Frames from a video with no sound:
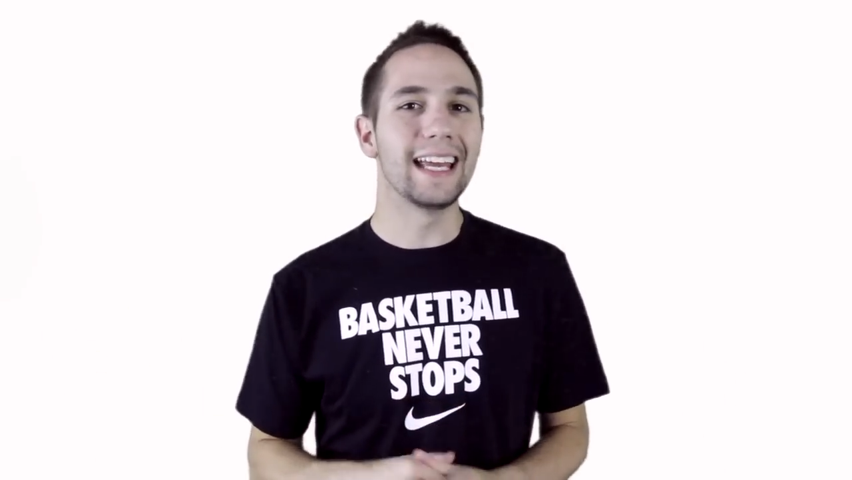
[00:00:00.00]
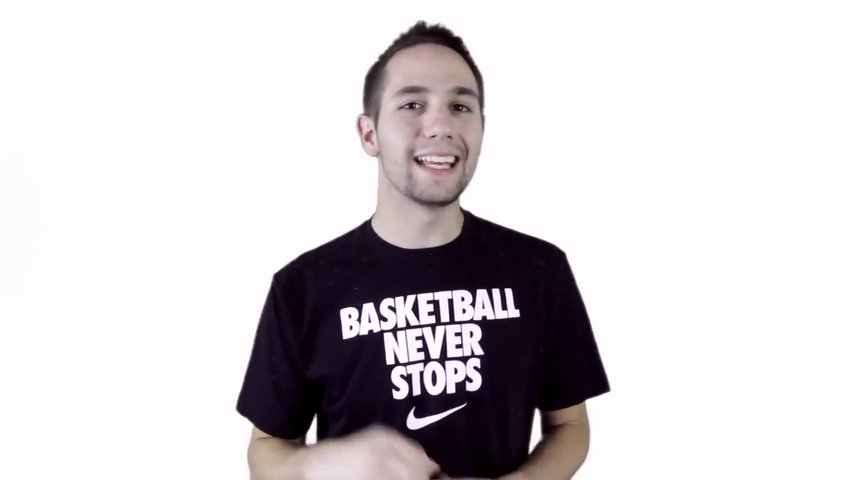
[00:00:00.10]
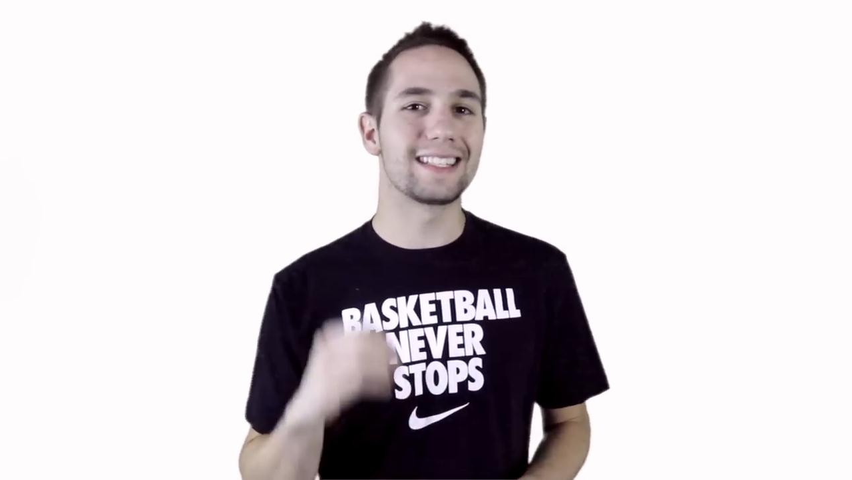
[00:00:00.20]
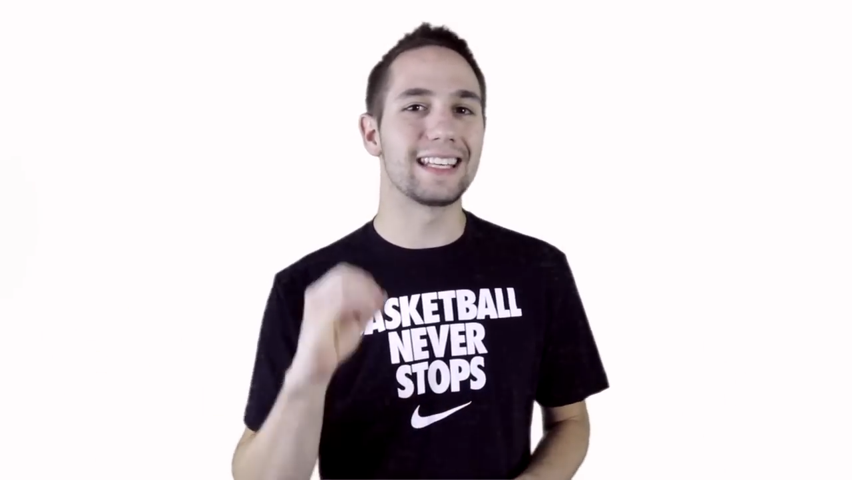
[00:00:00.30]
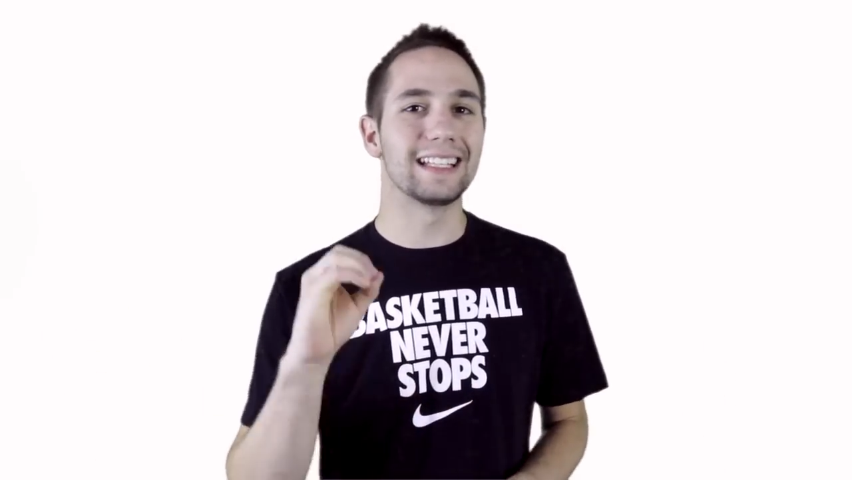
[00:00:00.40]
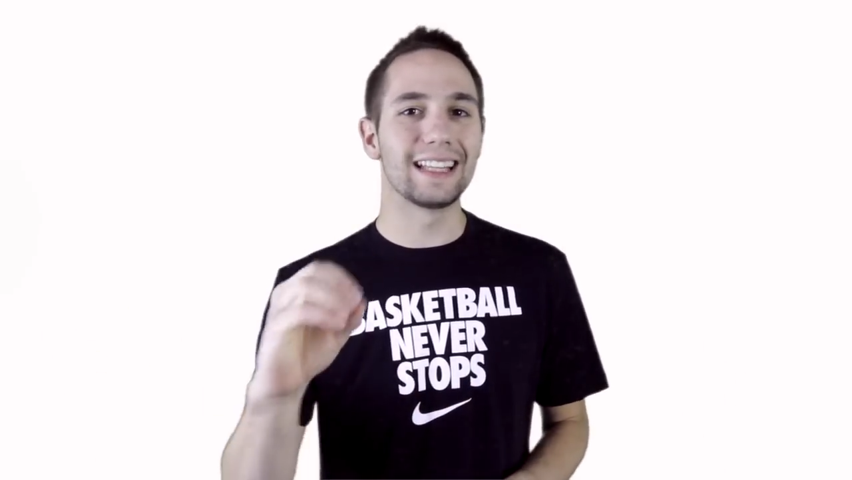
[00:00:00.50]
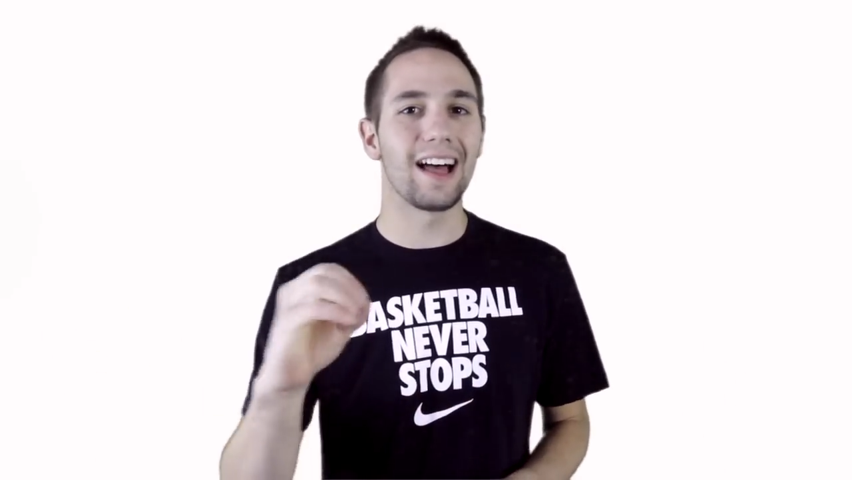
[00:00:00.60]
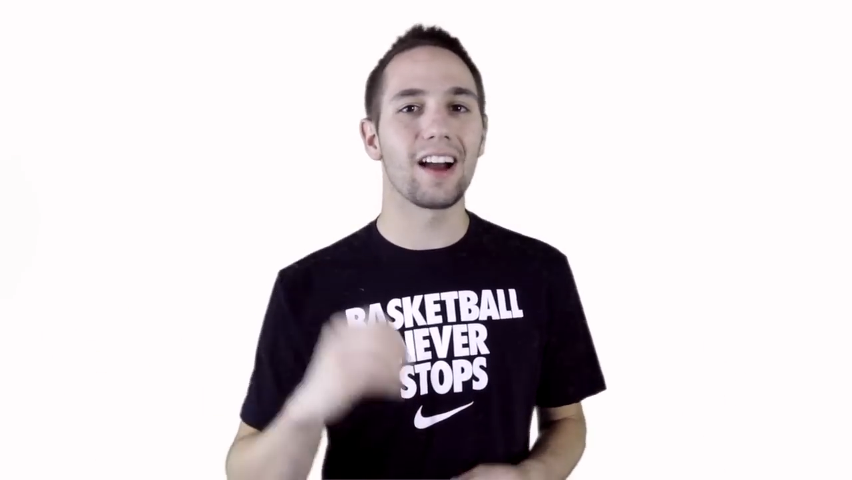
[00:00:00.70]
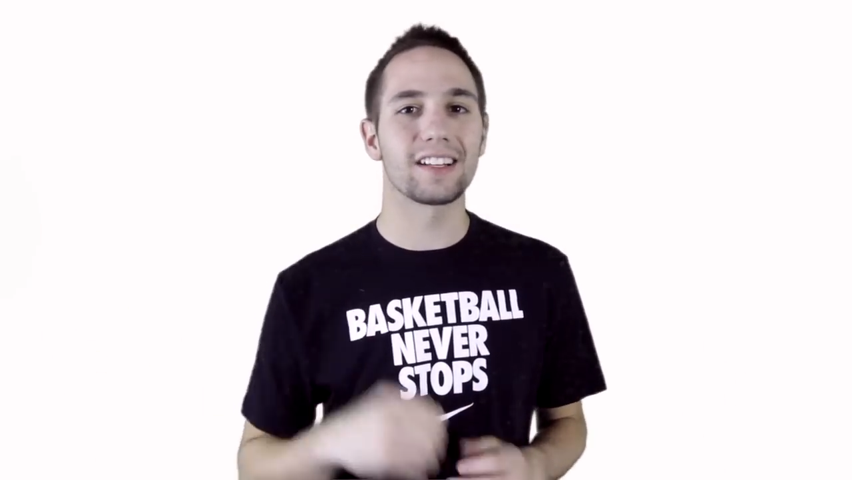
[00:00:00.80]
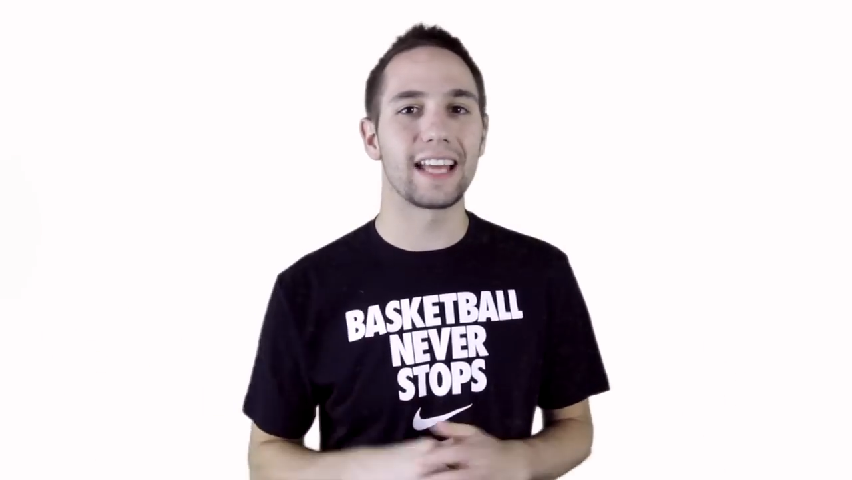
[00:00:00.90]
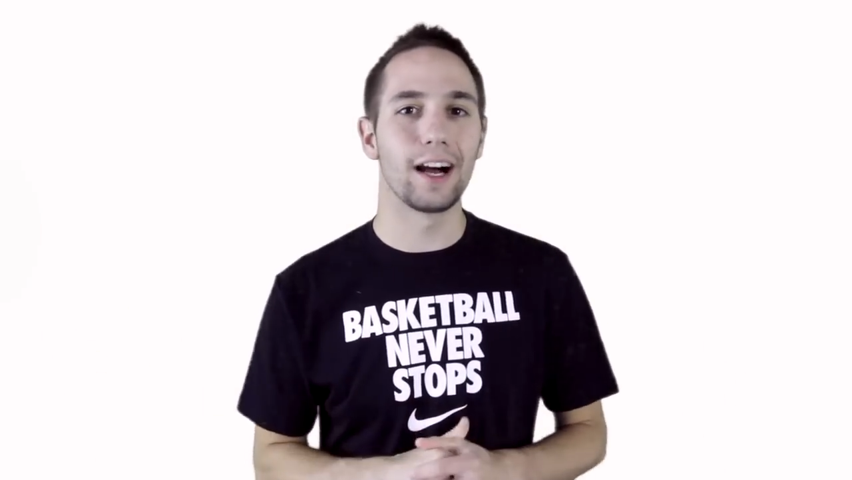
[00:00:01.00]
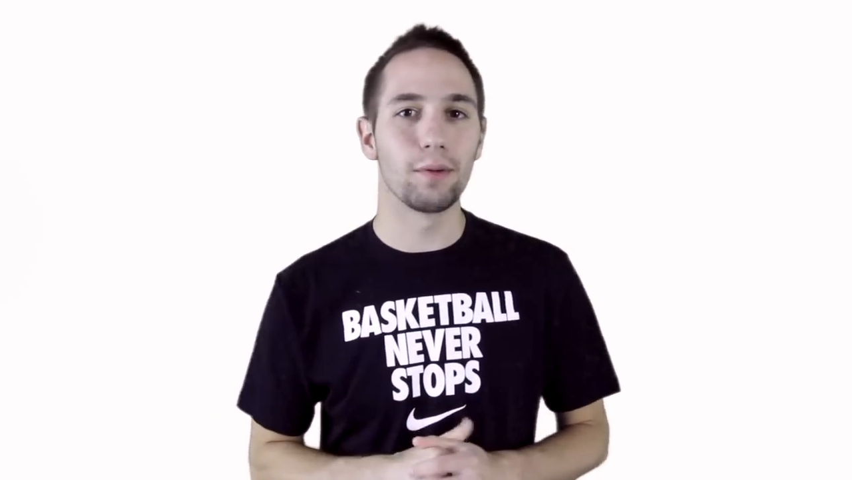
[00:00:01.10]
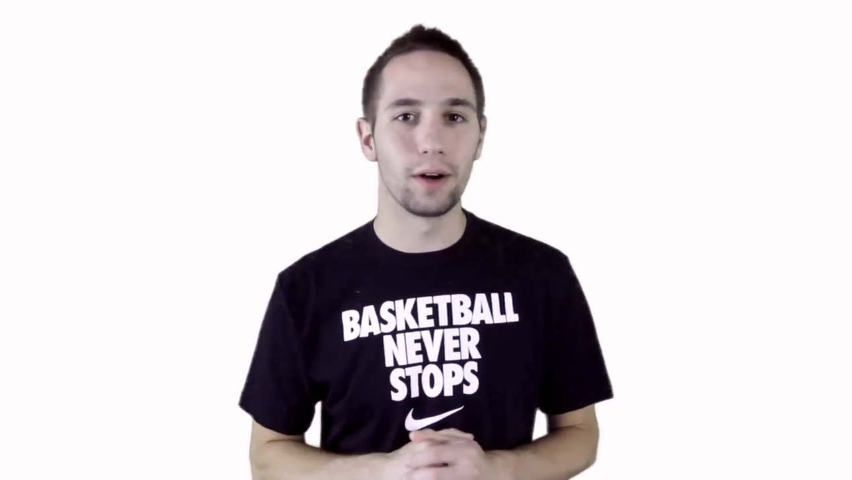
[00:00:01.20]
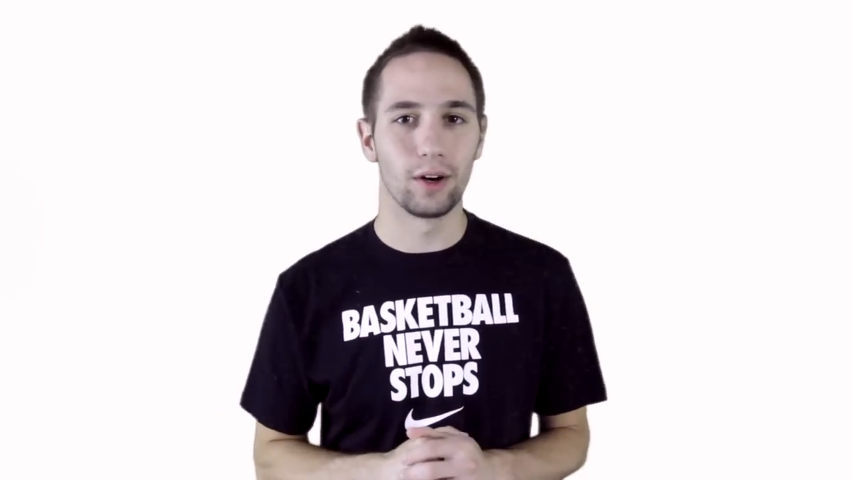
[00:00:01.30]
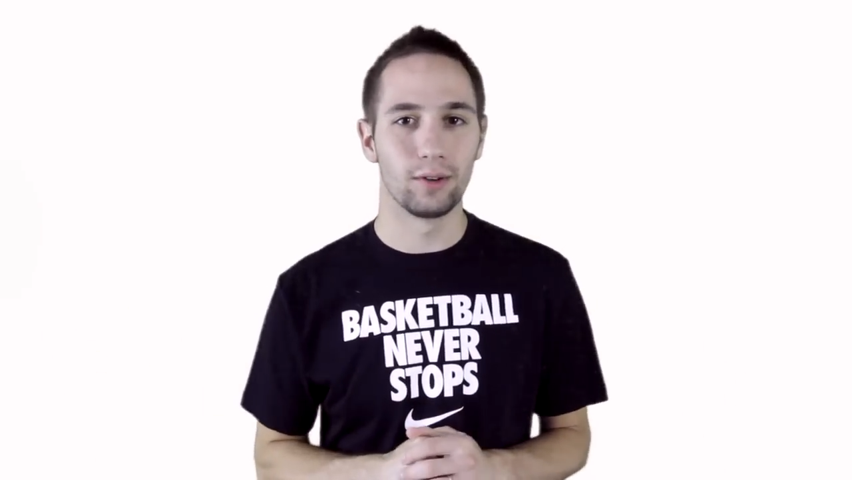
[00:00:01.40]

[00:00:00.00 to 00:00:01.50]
is the locked elbow.